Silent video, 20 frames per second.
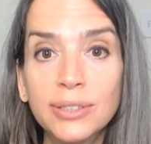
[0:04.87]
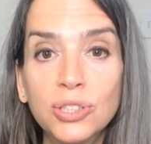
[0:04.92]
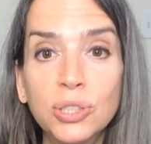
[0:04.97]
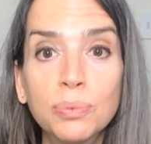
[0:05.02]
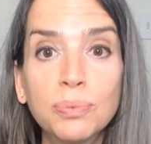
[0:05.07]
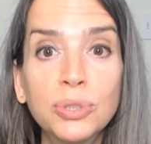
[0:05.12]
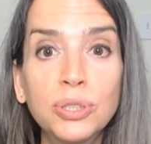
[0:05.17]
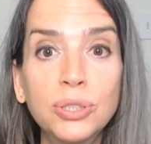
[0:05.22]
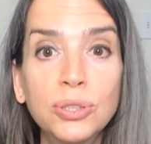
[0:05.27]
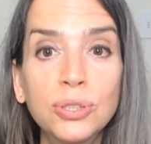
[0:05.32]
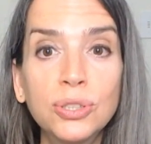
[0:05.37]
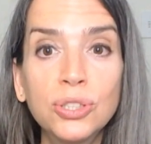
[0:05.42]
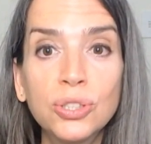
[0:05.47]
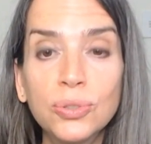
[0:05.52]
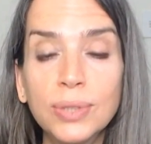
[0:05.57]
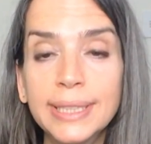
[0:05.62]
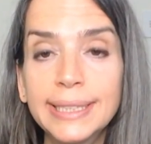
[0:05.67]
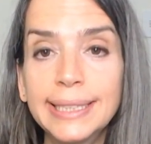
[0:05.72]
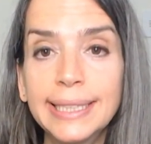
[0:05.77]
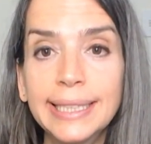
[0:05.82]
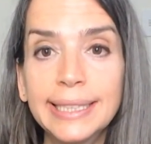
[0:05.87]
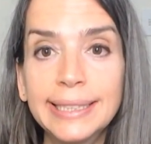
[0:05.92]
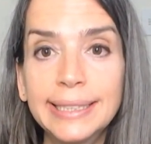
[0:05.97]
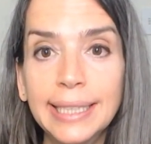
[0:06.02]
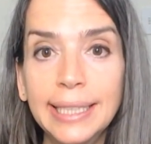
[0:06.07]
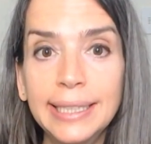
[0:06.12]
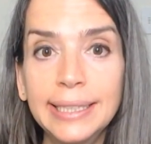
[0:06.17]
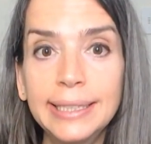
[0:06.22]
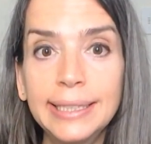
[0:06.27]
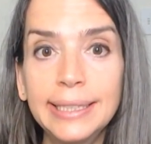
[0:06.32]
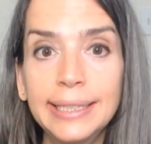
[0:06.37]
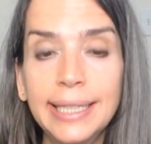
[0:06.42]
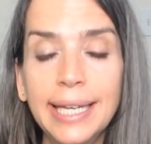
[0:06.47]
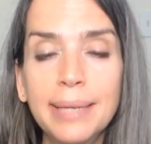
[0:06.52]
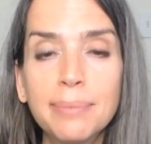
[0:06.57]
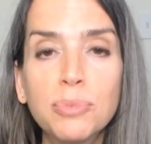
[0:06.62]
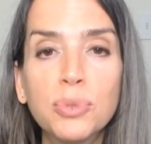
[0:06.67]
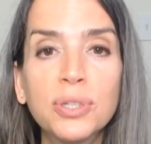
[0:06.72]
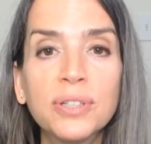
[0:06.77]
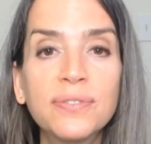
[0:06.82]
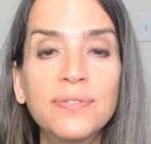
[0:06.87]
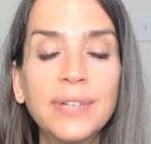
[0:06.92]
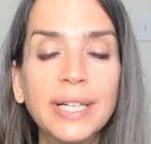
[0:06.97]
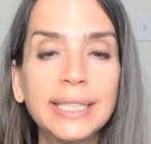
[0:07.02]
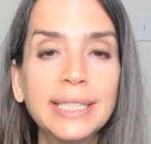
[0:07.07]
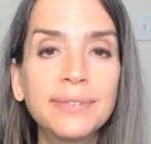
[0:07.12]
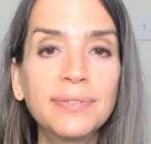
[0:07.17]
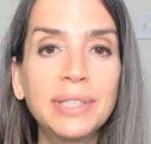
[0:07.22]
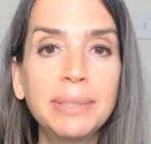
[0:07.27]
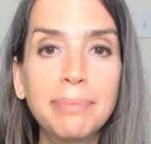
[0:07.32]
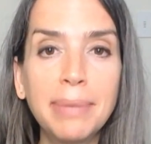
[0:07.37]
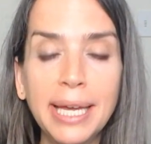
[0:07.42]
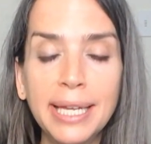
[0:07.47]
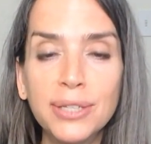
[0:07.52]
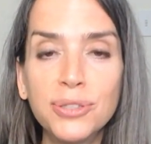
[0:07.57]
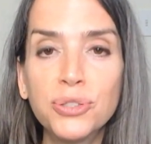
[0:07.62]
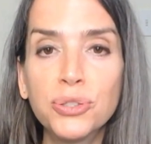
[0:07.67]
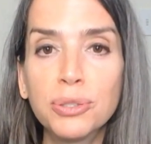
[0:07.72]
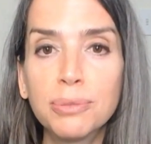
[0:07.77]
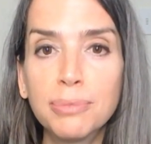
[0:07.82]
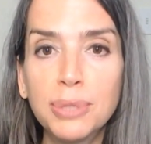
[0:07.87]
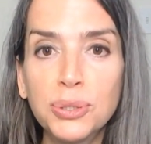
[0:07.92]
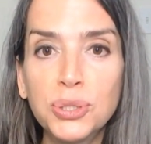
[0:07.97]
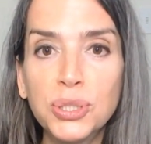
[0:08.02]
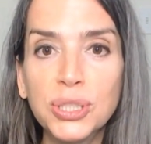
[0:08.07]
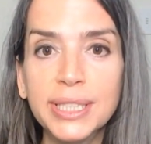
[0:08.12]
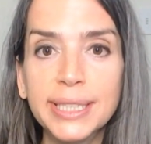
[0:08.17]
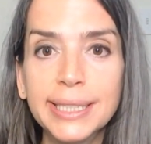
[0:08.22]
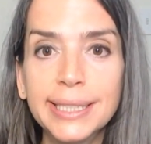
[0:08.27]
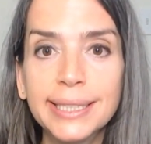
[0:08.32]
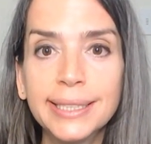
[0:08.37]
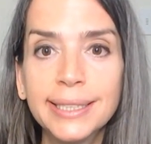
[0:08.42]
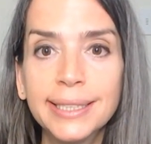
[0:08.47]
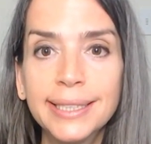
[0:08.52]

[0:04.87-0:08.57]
to reduce stress and anxiety and more effectively manage your emotions.